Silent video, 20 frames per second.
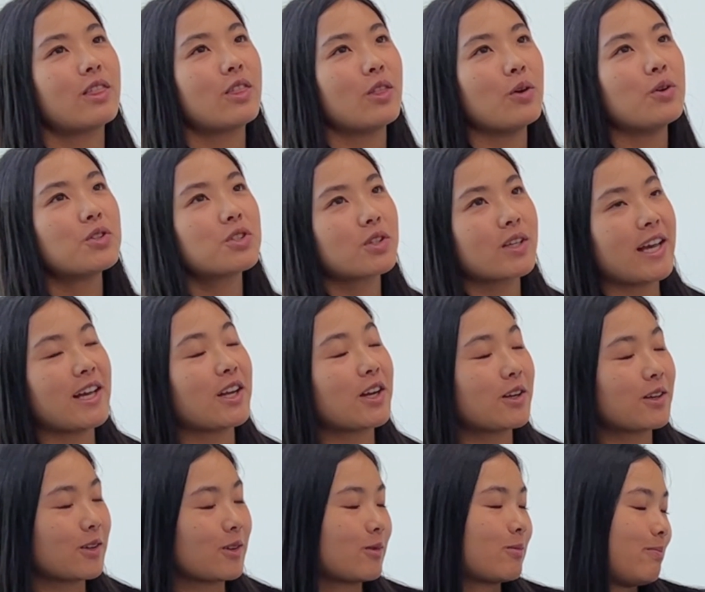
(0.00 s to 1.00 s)
those can
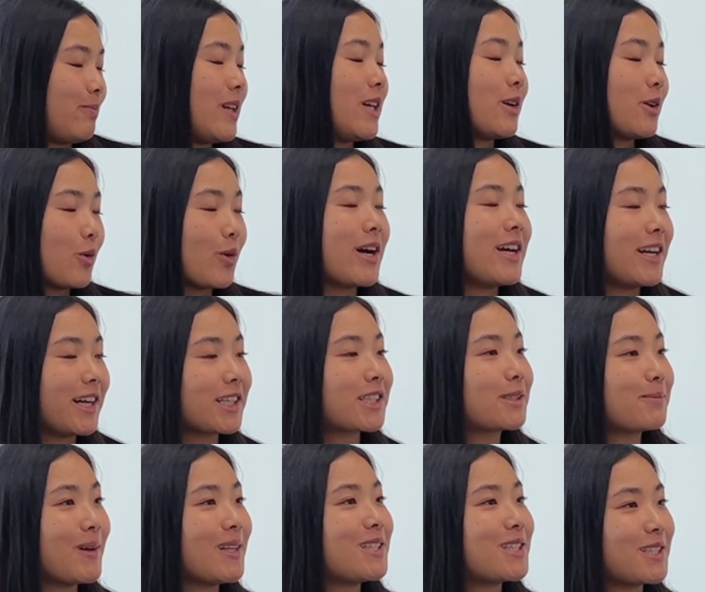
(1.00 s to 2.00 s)
be quite
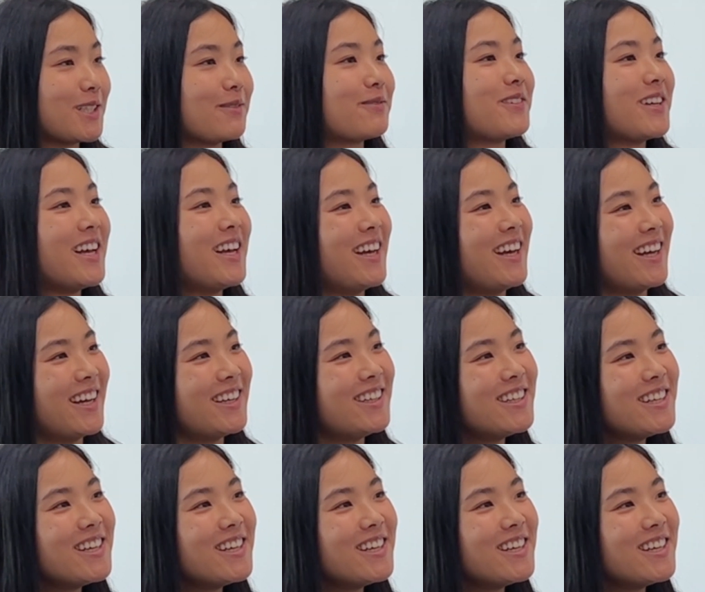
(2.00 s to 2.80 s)
expensive. Yeah.